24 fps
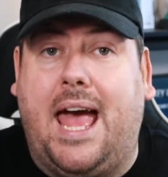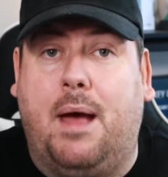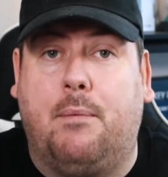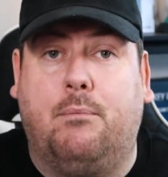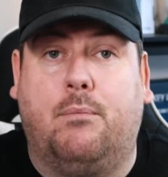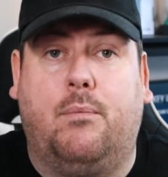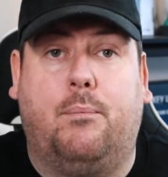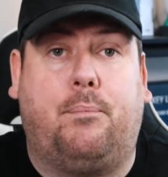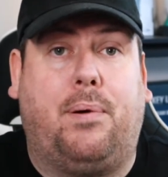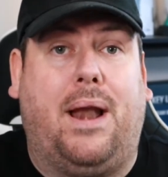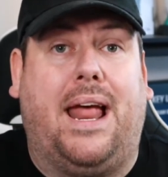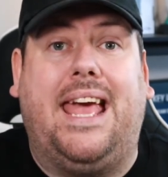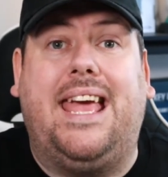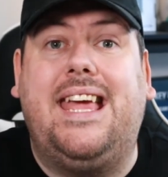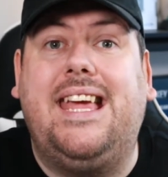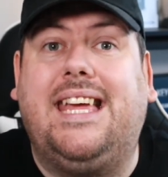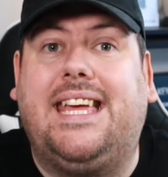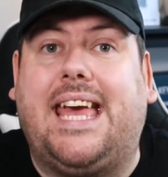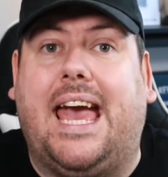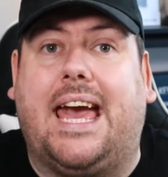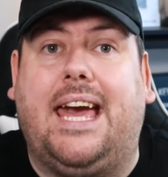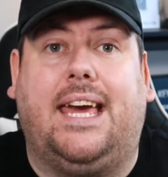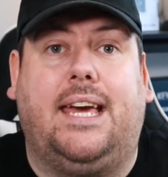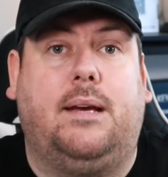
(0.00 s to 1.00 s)
playing
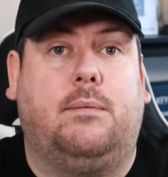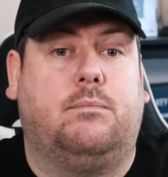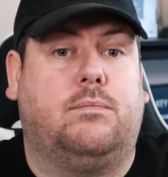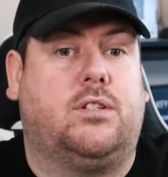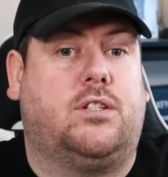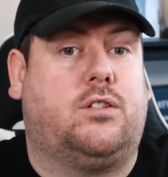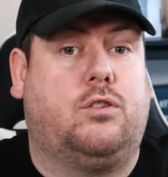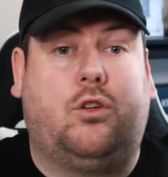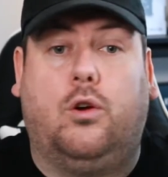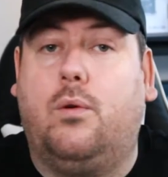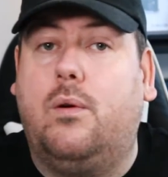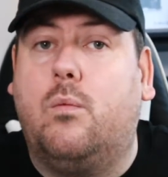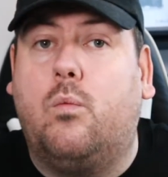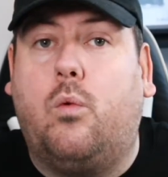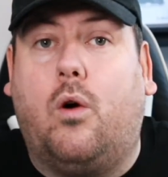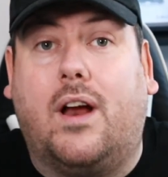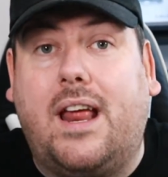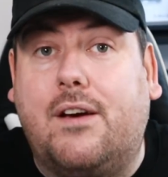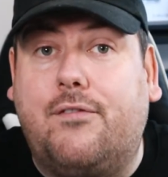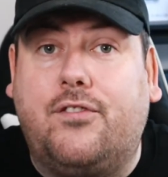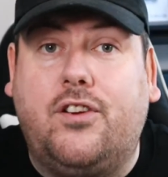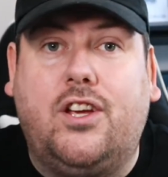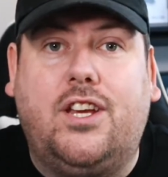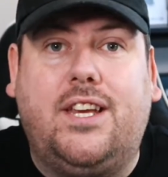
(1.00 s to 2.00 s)
games, doing
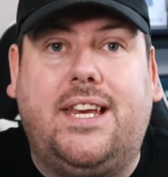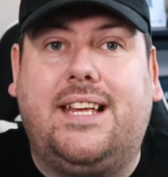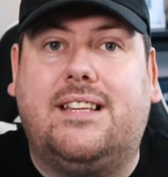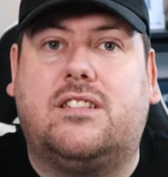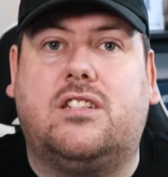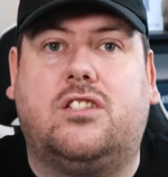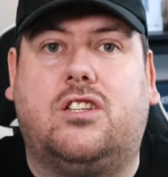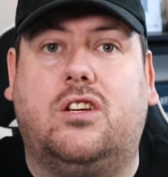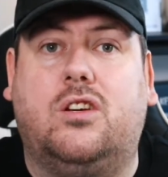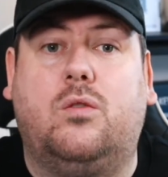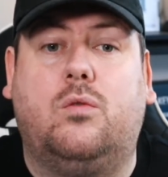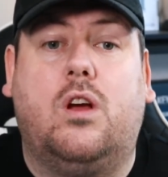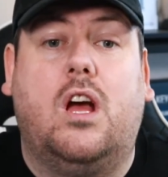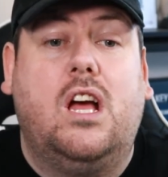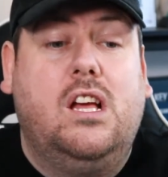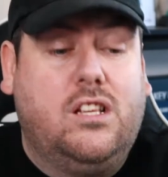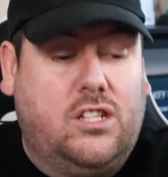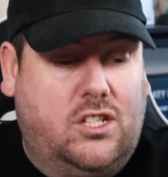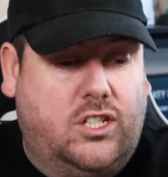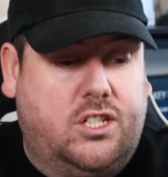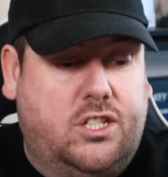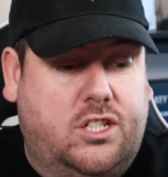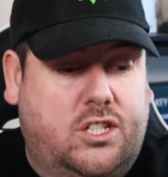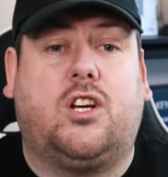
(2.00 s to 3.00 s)
whatever you need to do.
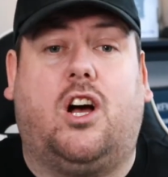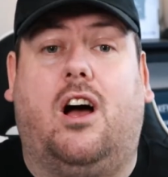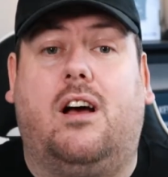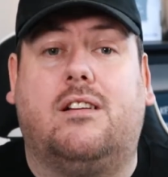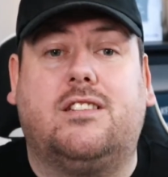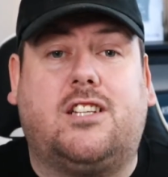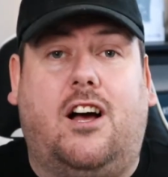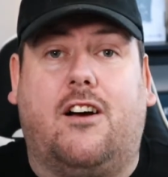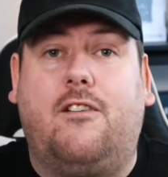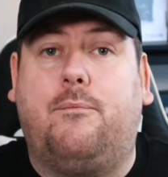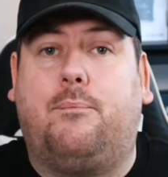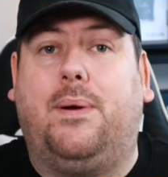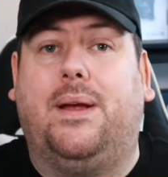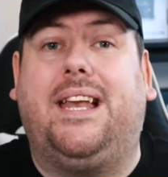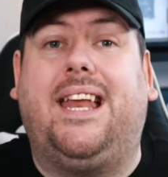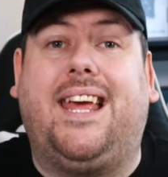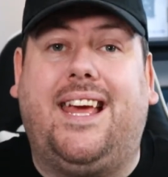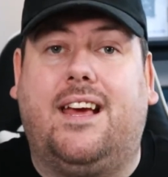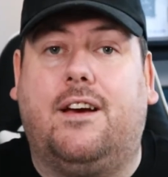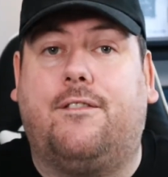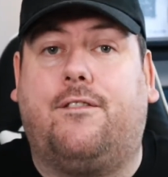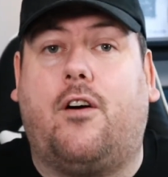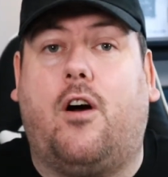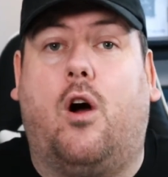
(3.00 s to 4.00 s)
Sometimes I've been here
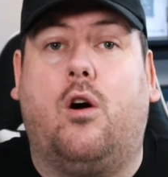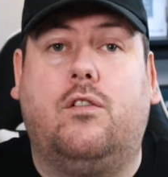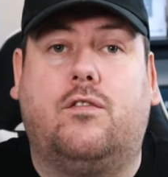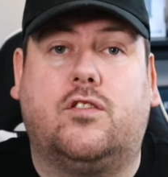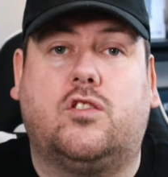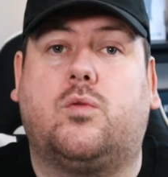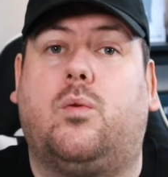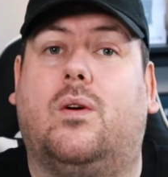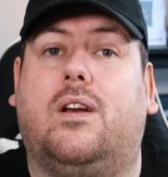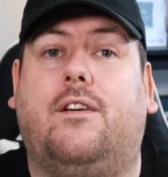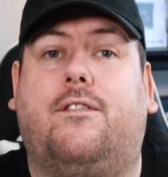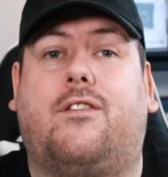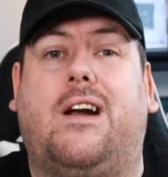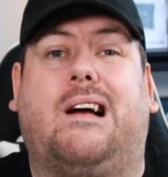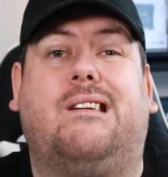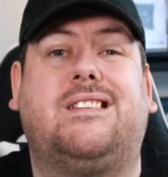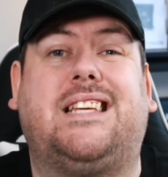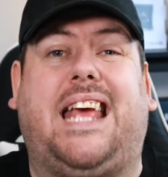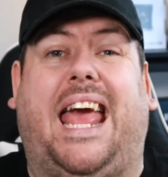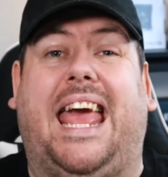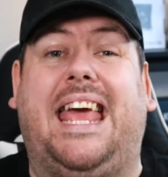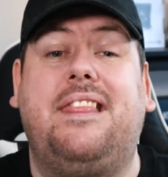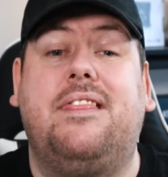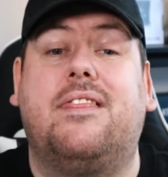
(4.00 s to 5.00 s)
for over 24 hours
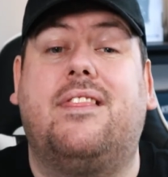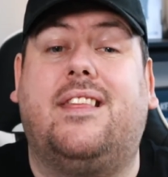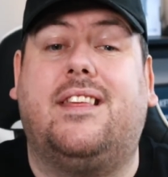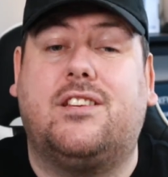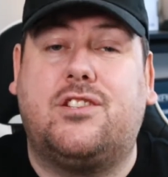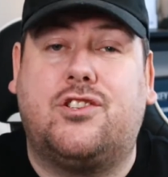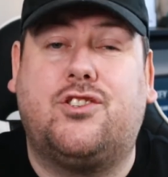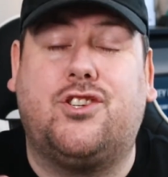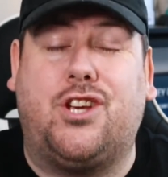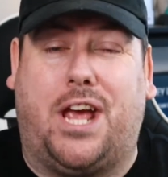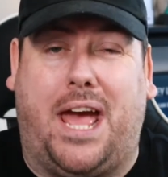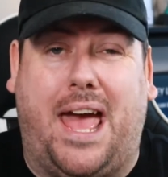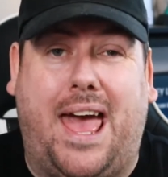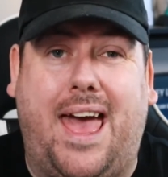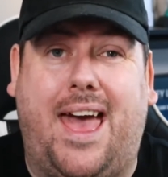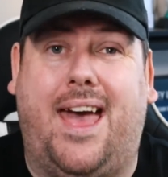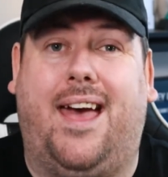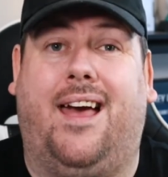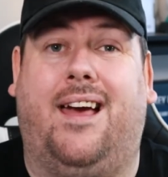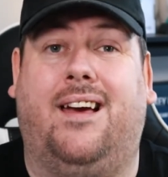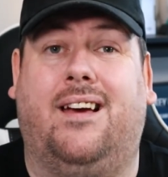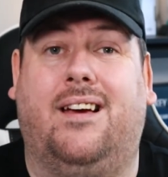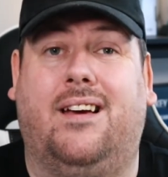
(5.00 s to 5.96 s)
in this chair.